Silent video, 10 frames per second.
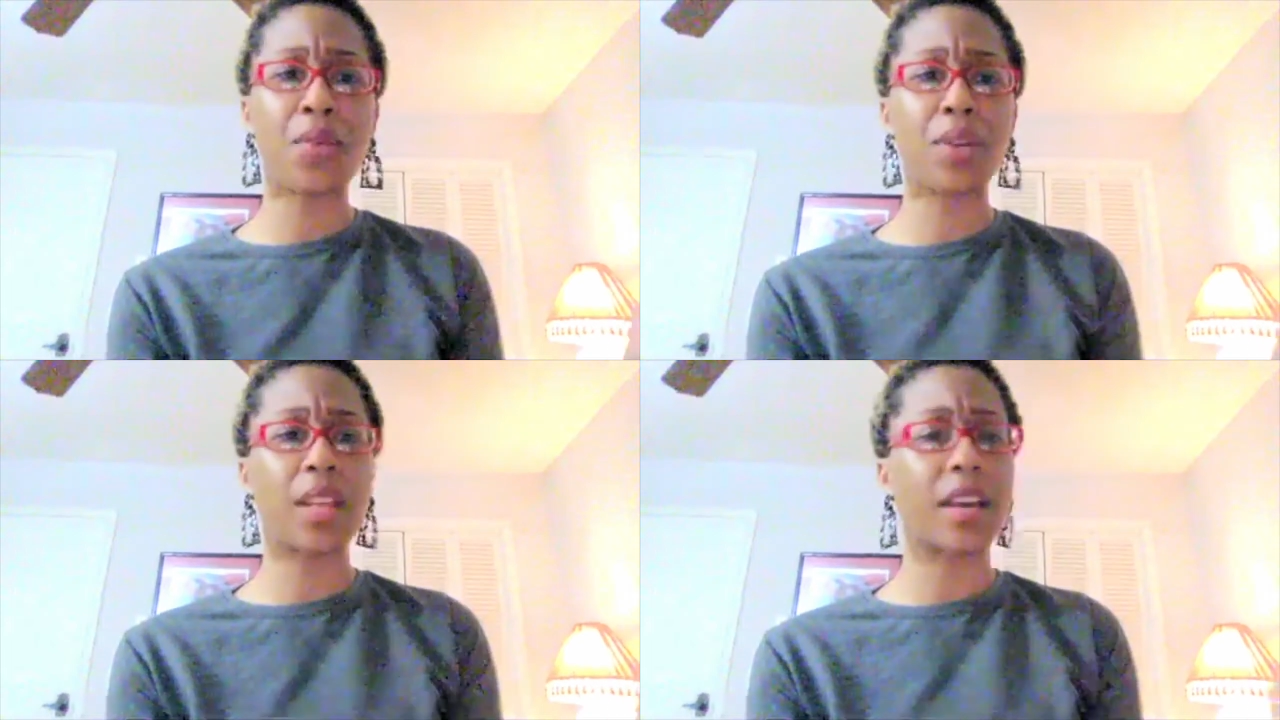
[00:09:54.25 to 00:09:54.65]

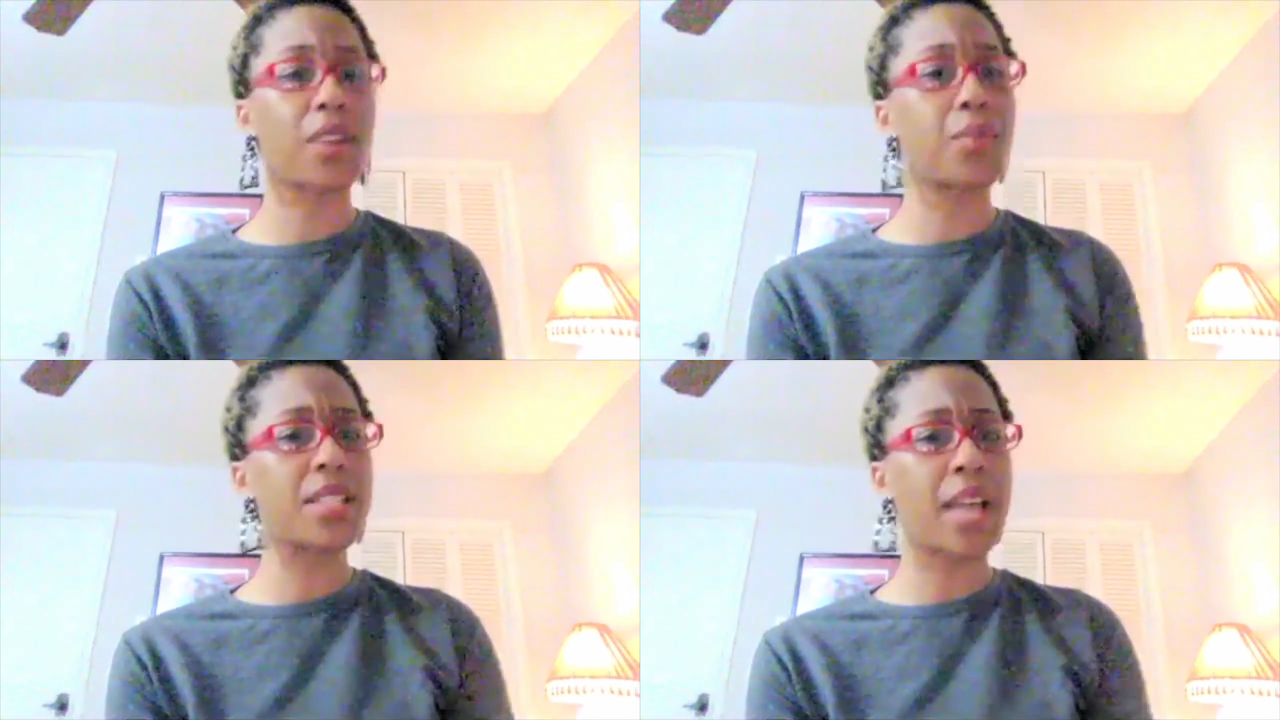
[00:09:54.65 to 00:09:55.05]
Like,
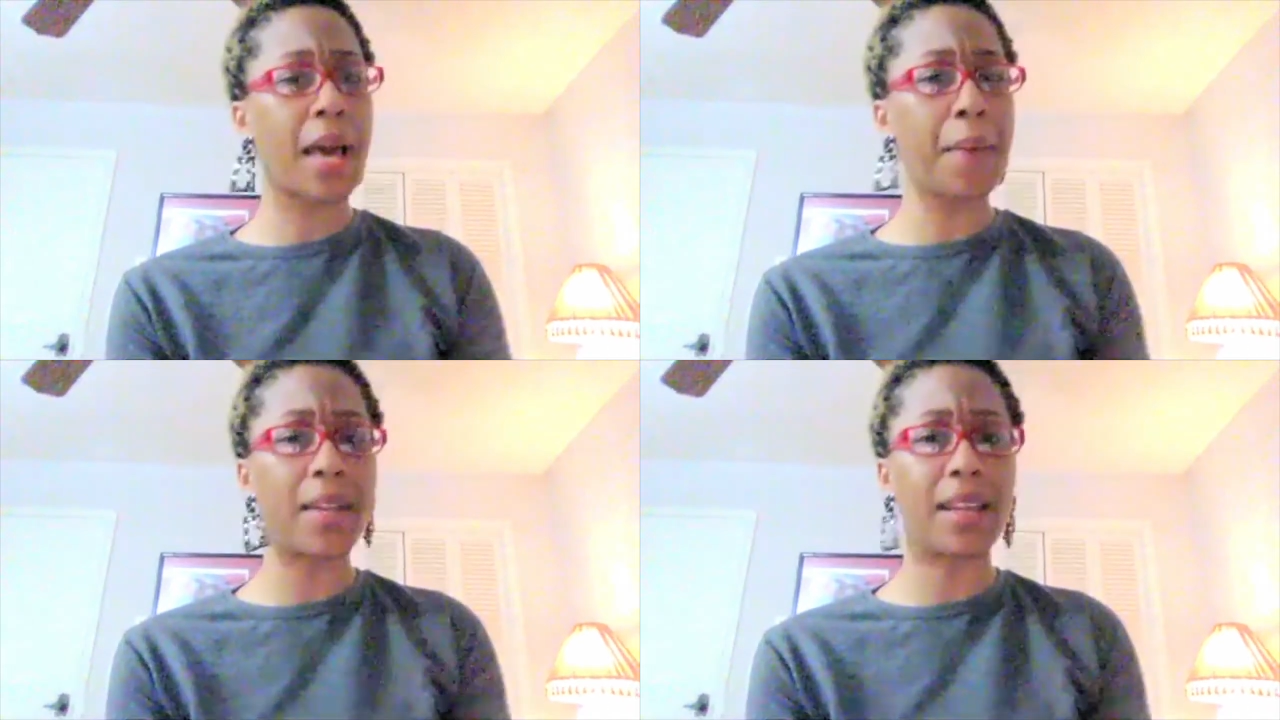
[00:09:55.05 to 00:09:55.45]
what's
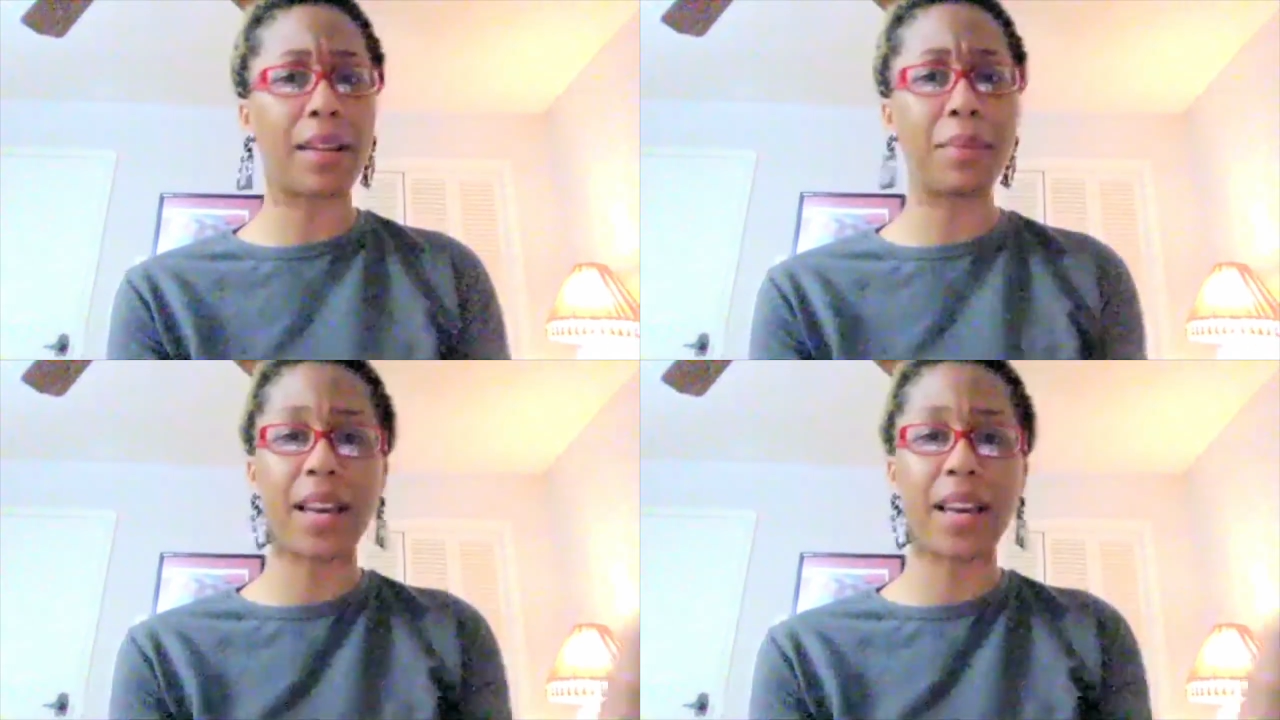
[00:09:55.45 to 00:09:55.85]
happening? I'm
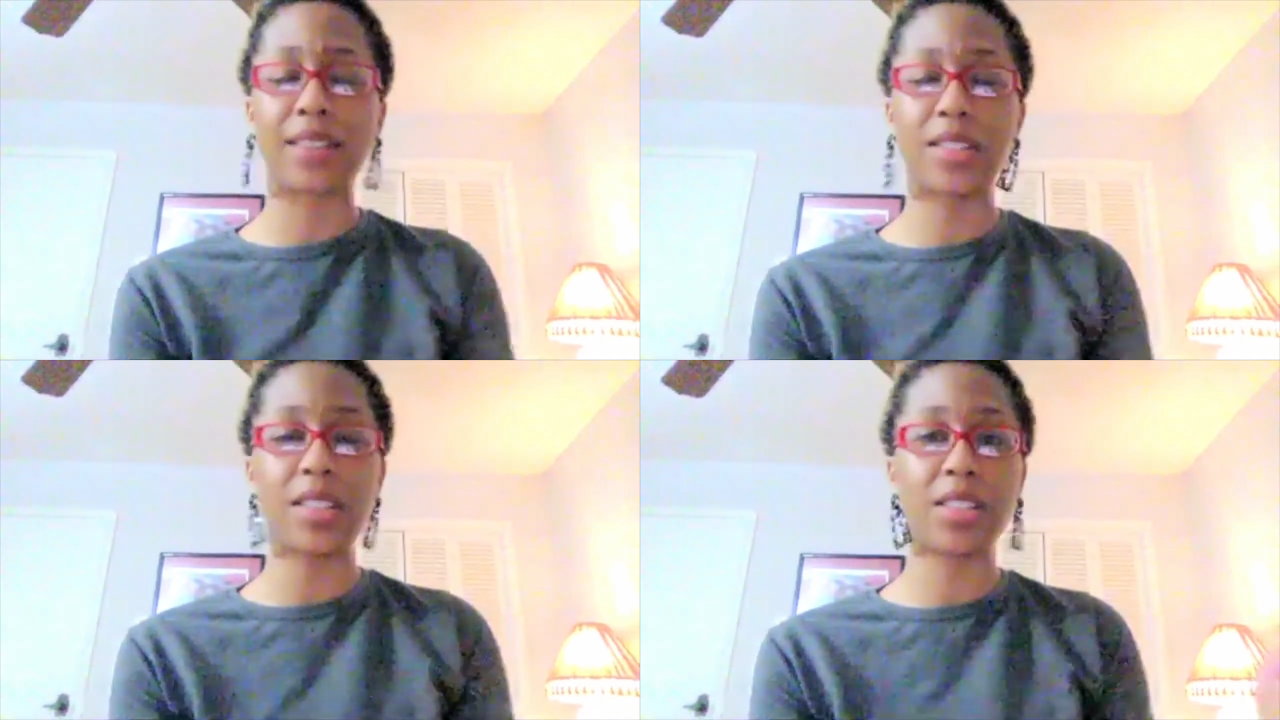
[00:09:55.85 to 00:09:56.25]
like,
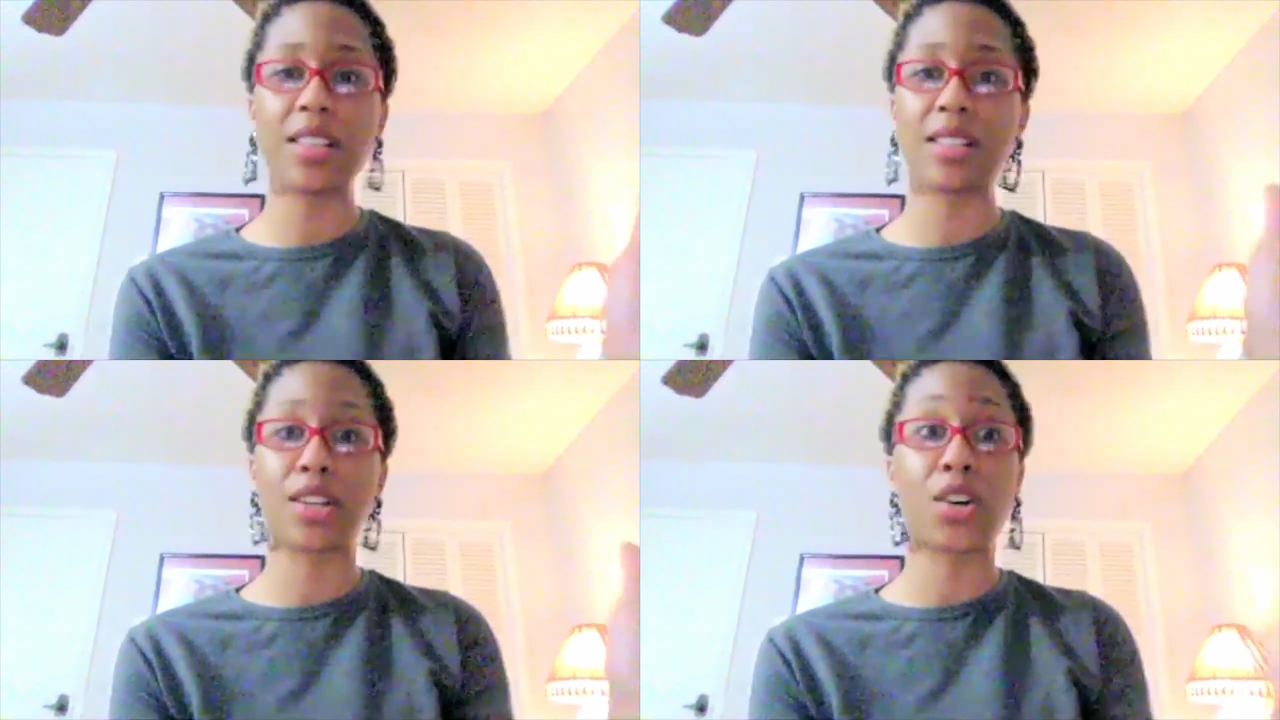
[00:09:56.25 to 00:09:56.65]
this is a
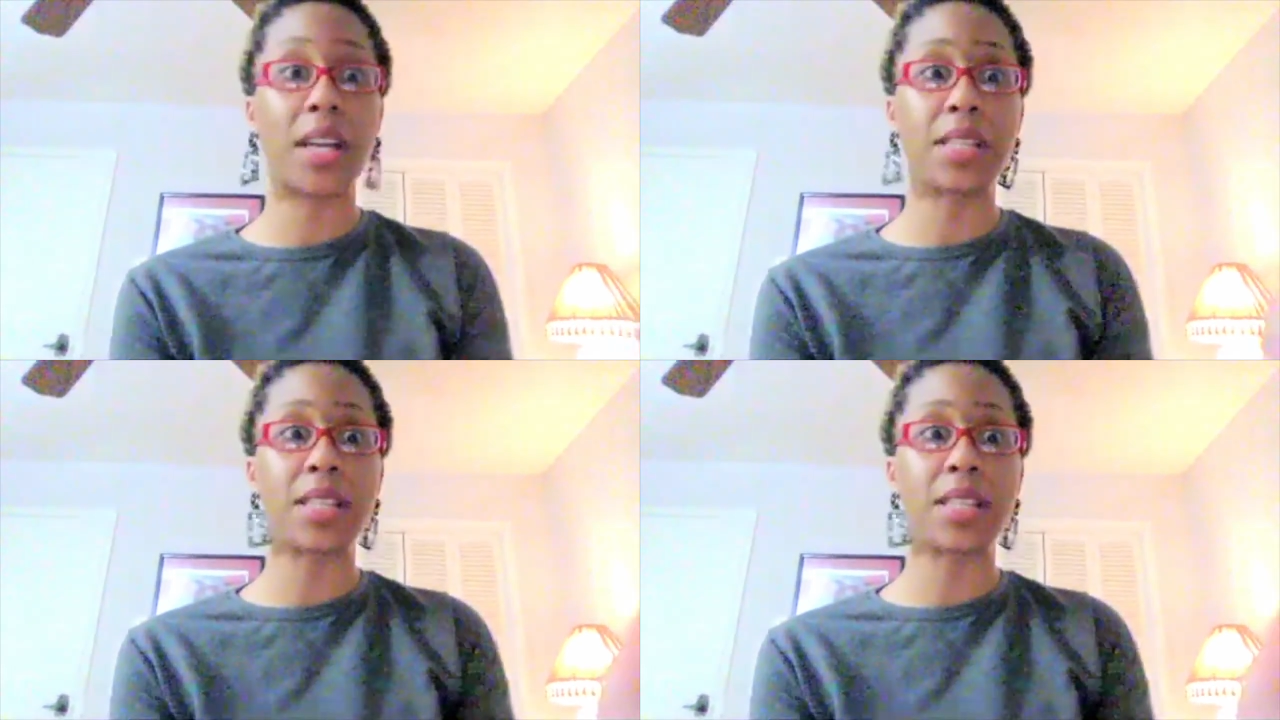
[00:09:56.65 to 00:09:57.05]

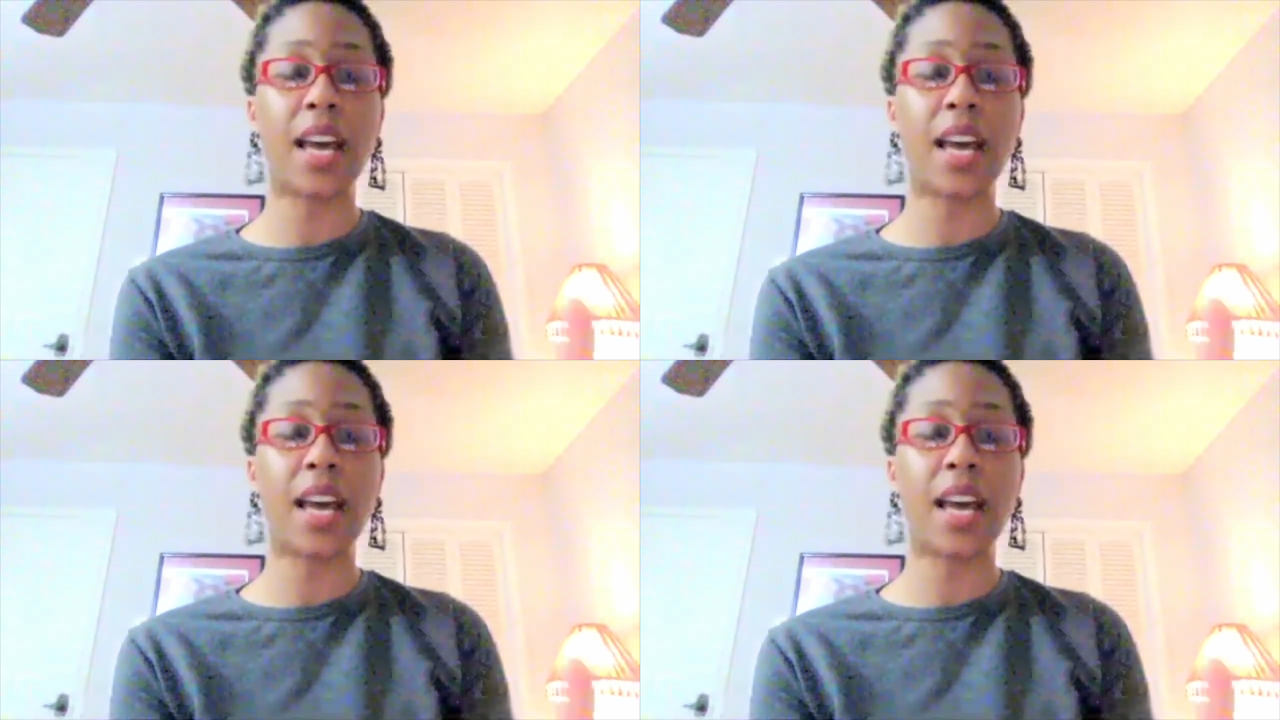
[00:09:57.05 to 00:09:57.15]
crazy day.